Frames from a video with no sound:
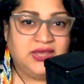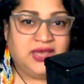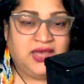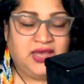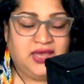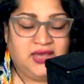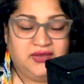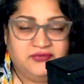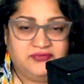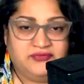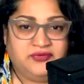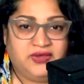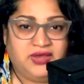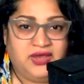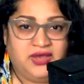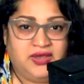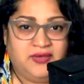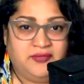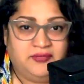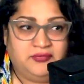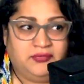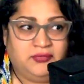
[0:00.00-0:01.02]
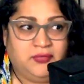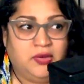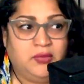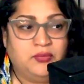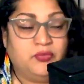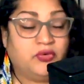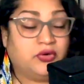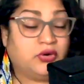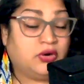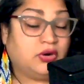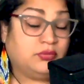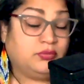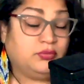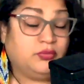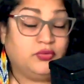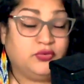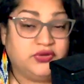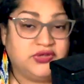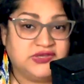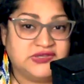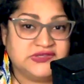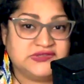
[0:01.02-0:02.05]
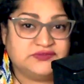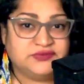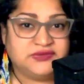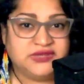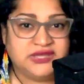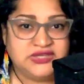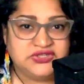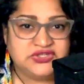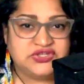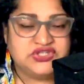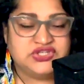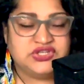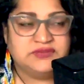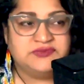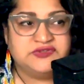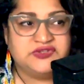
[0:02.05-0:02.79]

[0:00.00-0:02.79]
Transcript: have a more harmonious relationship.